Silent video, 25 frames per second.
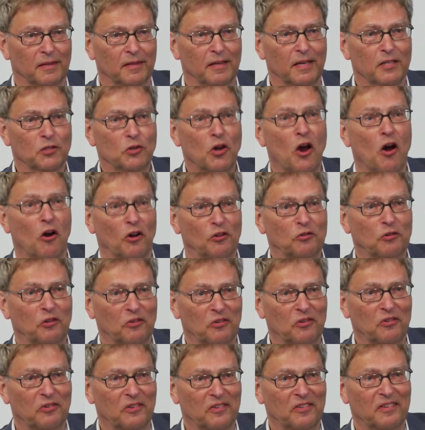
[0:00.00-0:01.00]
It can't.
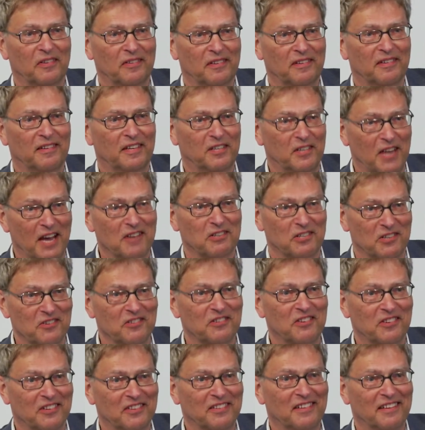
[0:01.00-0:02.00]
It
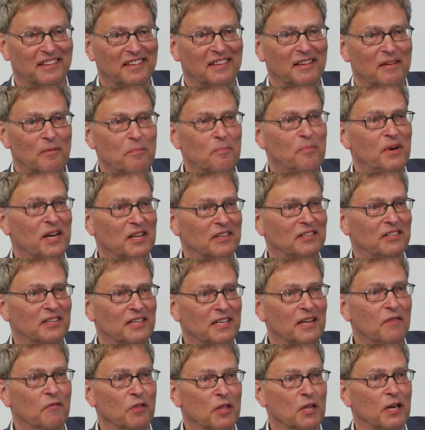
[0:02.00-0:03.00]
doesn't. But
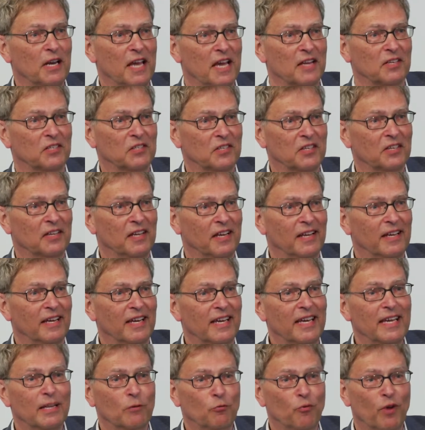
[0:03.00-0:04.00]
nevertheless,
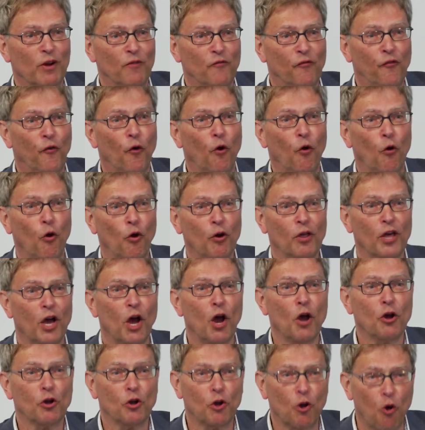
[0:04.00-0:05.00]
it will fall
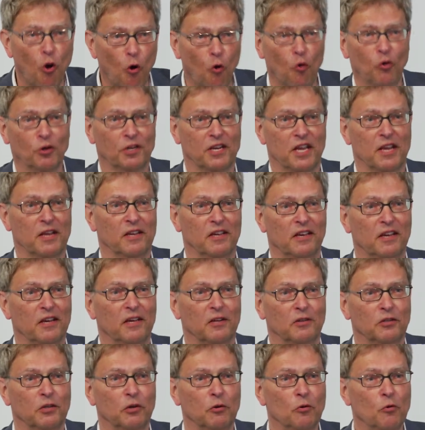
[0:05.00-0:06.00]
according
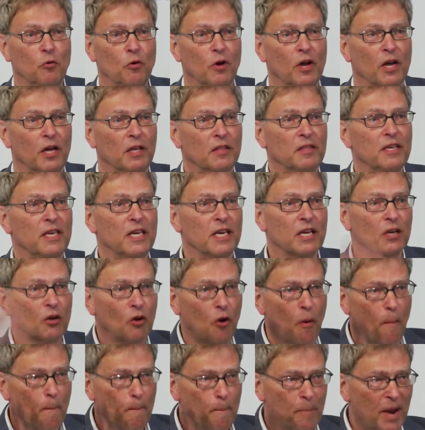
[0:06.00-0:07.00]
to the
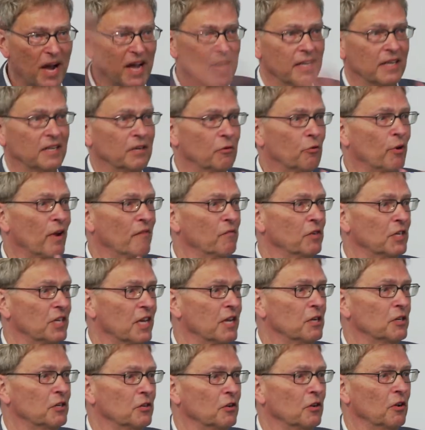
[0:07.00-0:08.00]
combined
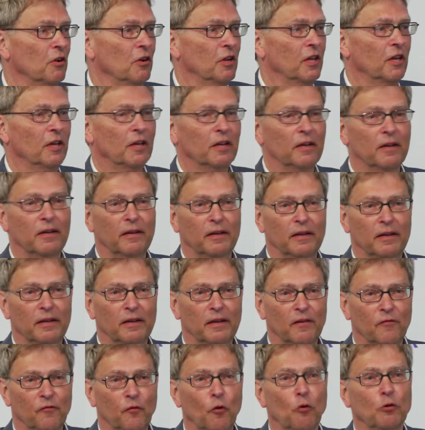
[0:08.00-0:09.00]
gravitational
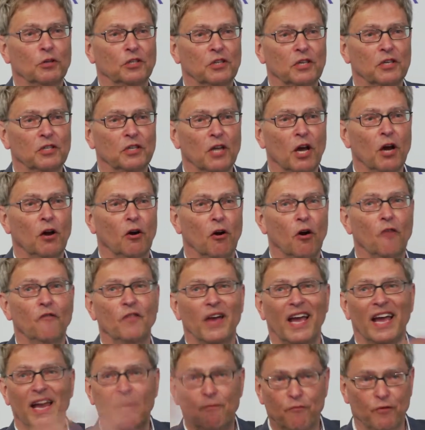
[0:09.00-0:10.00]
forces
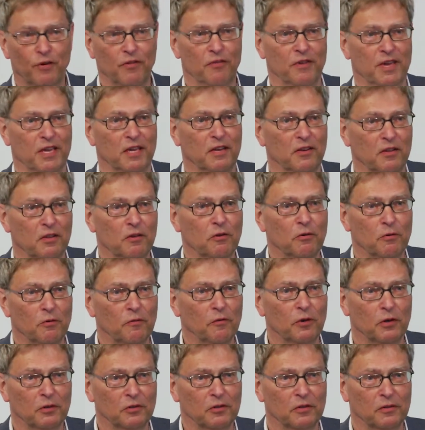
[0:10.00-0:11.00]
of everything in the
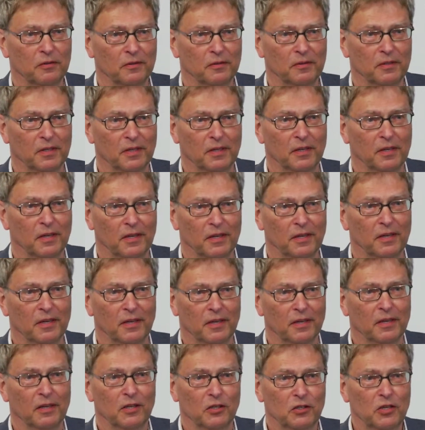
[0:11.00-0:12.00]
universe.
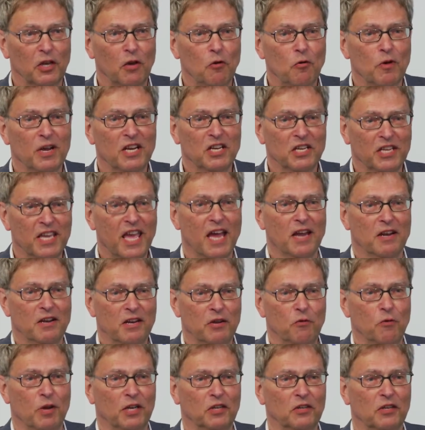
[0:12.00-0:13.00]
So it can
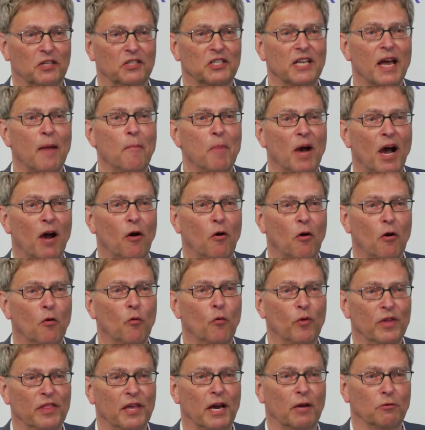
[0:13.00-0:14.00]
do it somehow
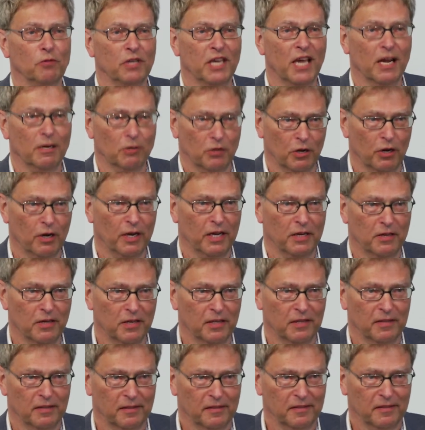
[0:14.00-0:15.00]
without calculating.